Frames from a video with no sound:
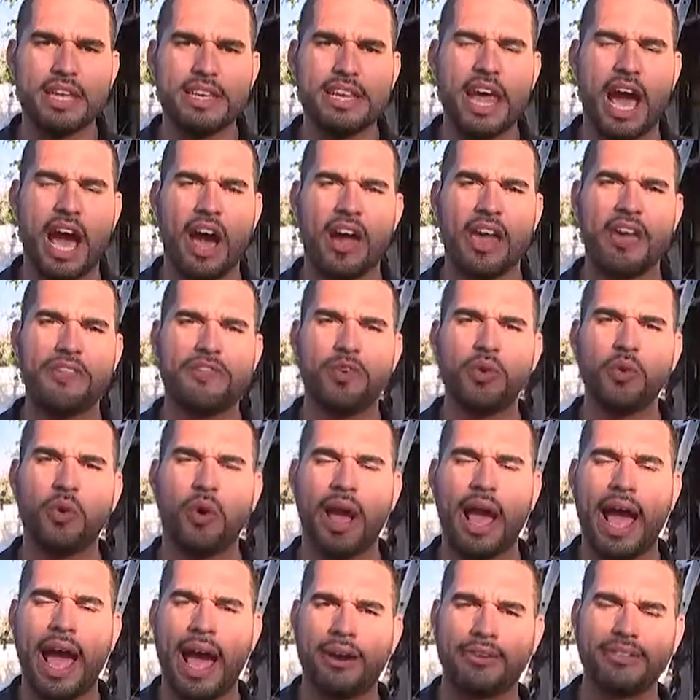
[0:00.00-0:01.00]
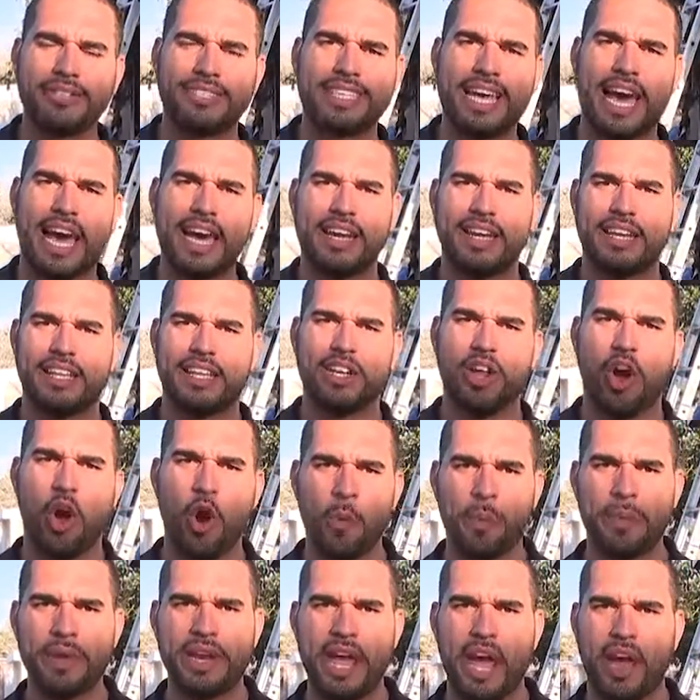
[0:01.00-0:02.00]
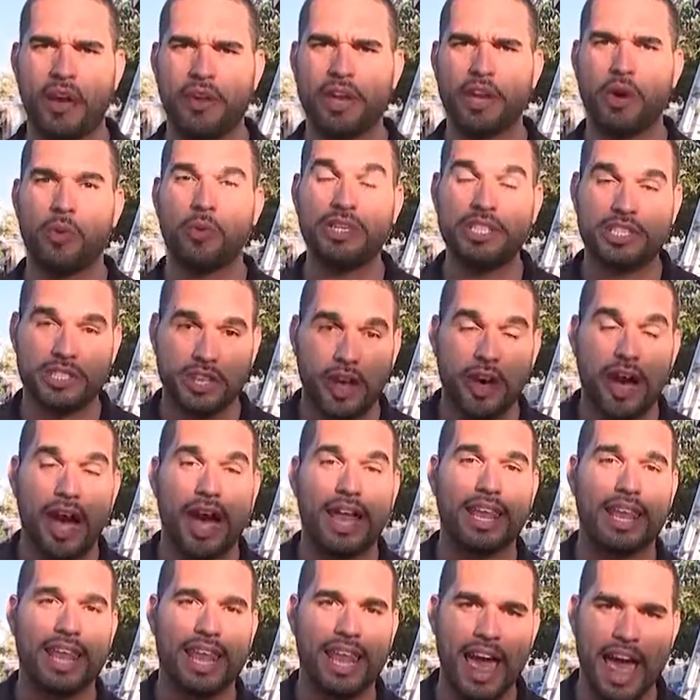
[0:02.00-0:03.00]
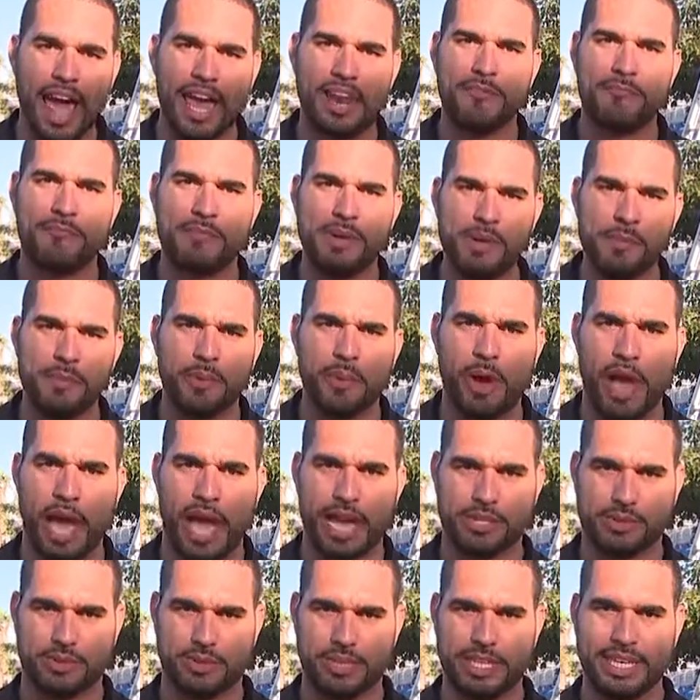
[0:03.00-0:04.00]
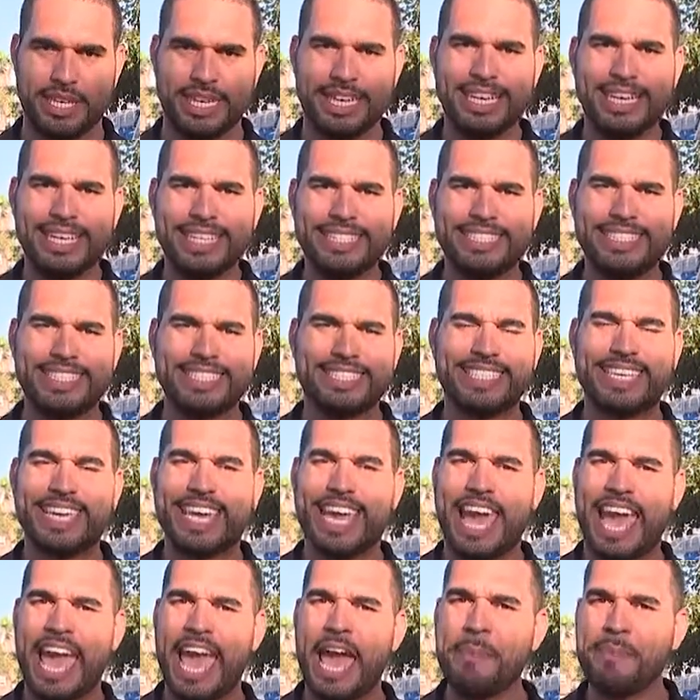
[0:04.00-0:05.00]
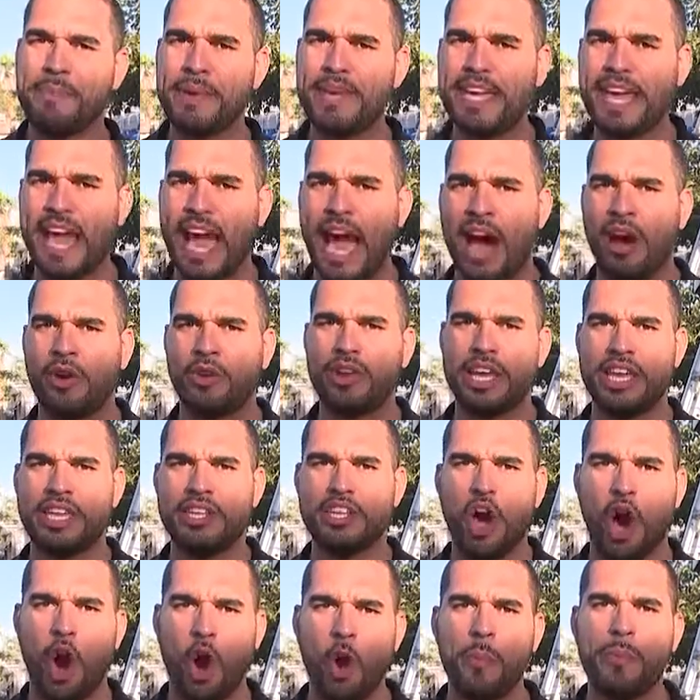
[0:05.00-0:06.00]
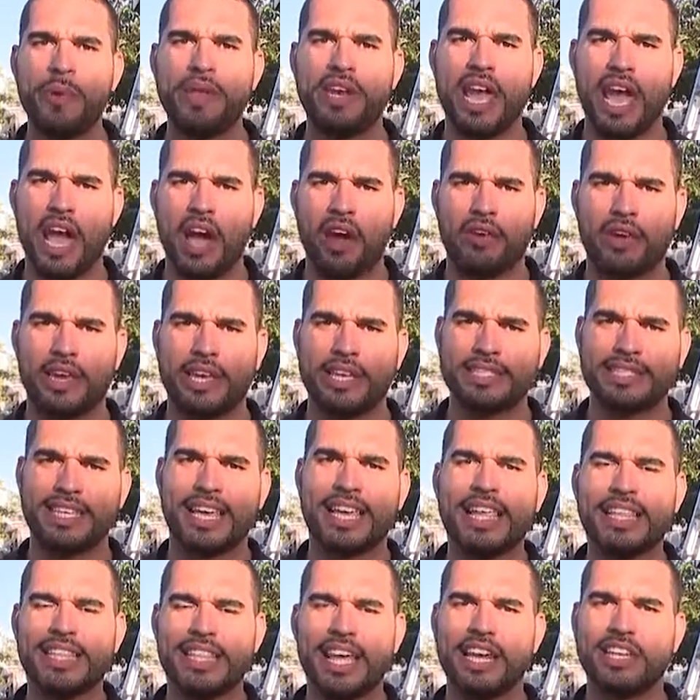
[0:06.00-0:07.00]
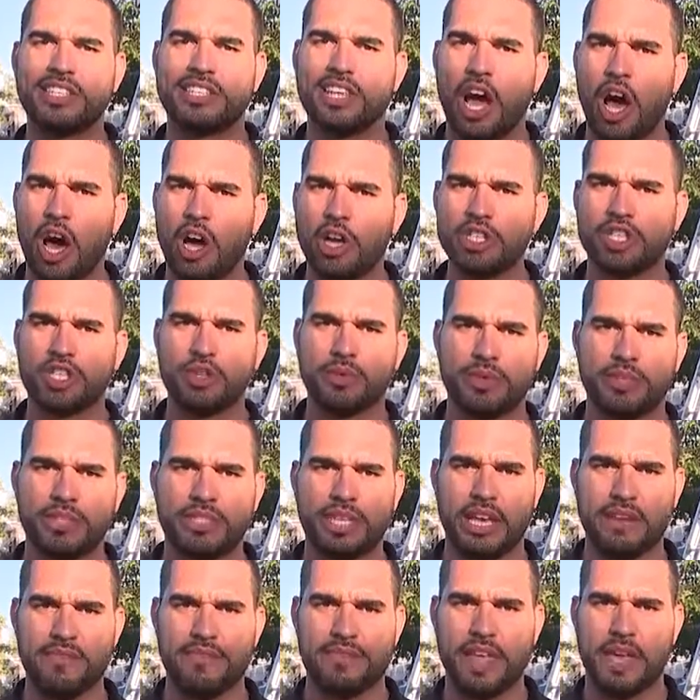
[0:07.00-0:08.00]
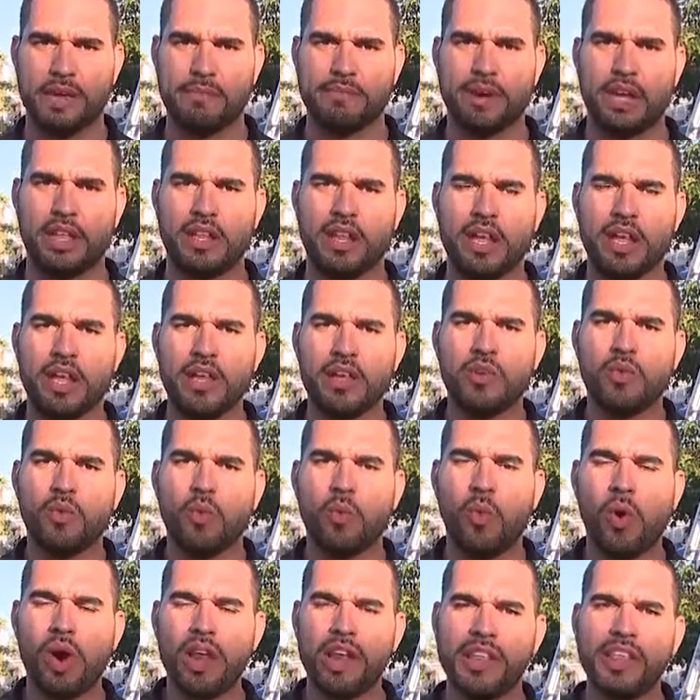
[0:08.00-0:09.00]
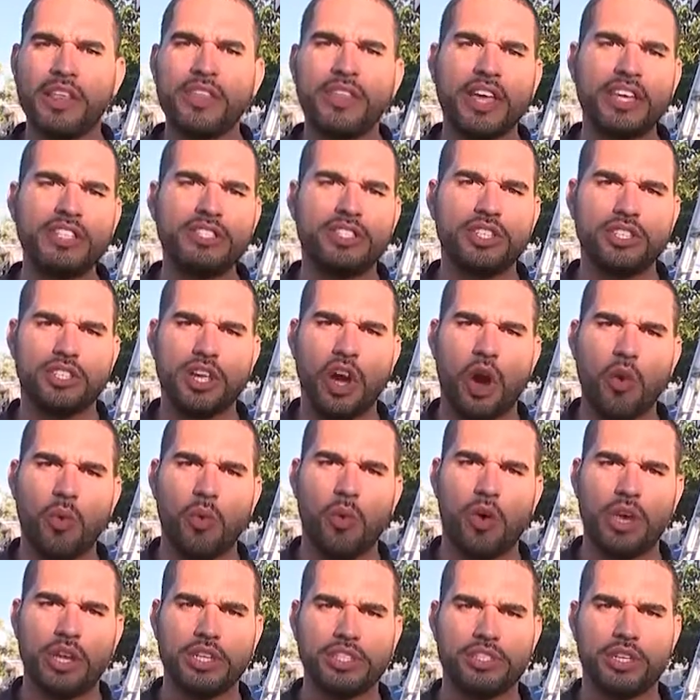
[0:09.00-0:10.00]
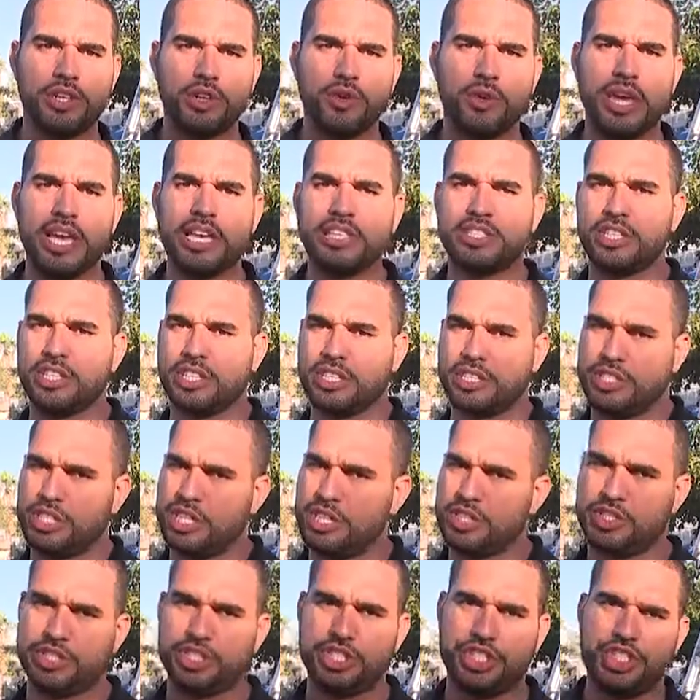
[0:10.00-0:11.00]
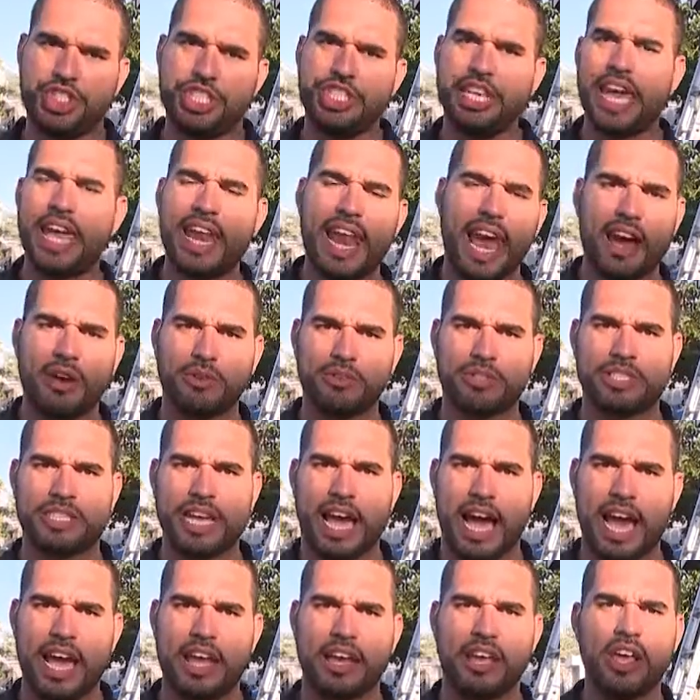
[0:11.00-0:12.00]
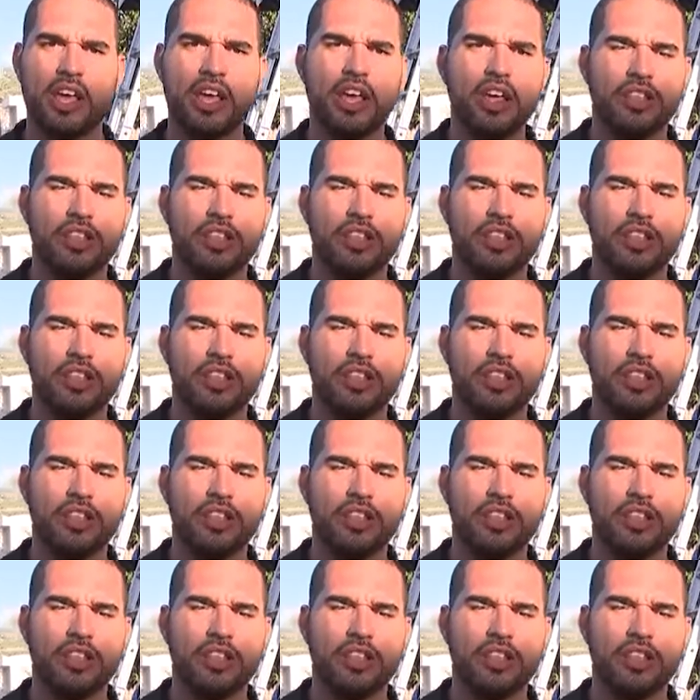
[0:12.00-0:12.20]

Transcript: Now, if you are outside in an open area, we saw a lot of people actually just camping out in open areas. That is also a safe thing. But one of the things you don't want to do is just jet outside.